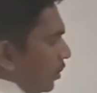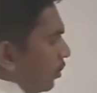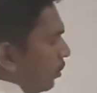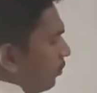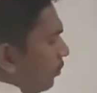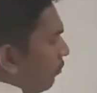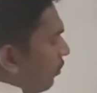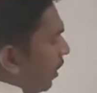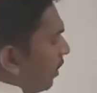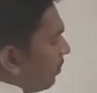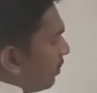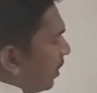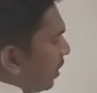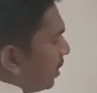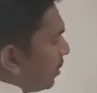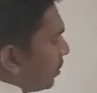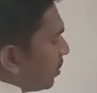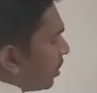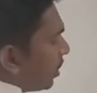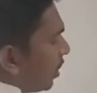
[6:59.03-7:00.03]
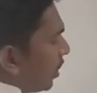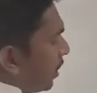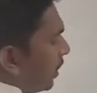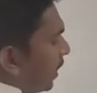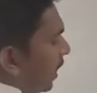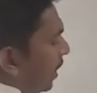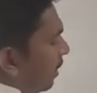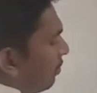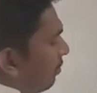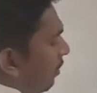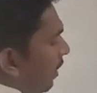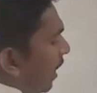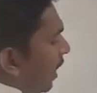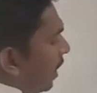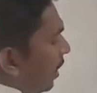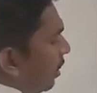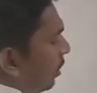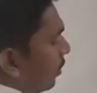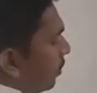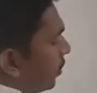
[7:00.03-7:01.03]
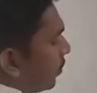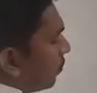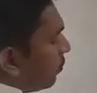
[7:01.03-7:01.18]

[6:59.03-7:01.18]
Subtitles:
so from this n values